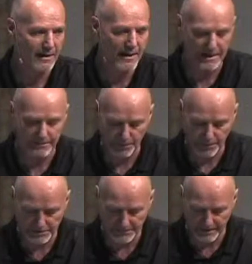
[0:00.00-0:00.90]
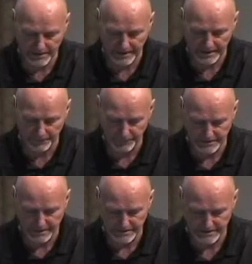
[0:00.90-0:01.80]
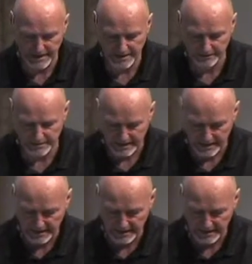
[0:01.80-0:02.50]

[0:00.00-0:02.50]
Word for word: uh, Paul's very careful in his language.